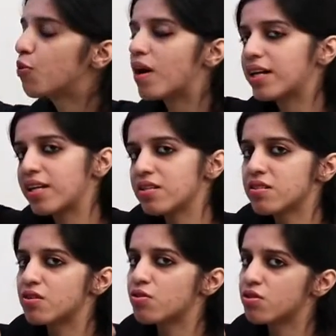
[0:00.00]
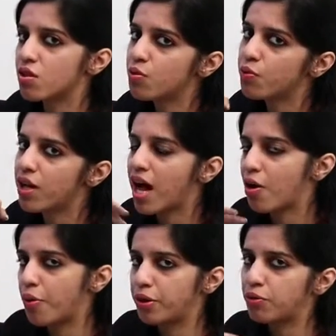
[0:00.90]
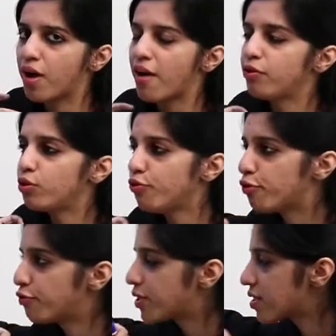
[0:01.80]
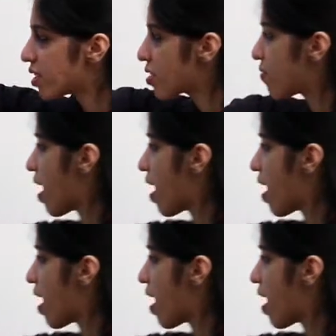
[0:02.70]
to again 00 we are going to have 256